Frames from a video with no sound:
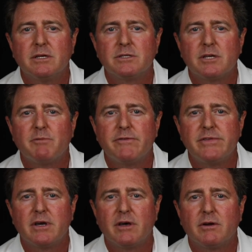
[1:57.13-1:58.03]
some of
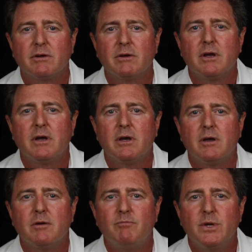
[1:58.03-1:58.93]
the other
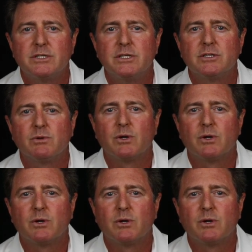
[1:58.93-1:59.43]
business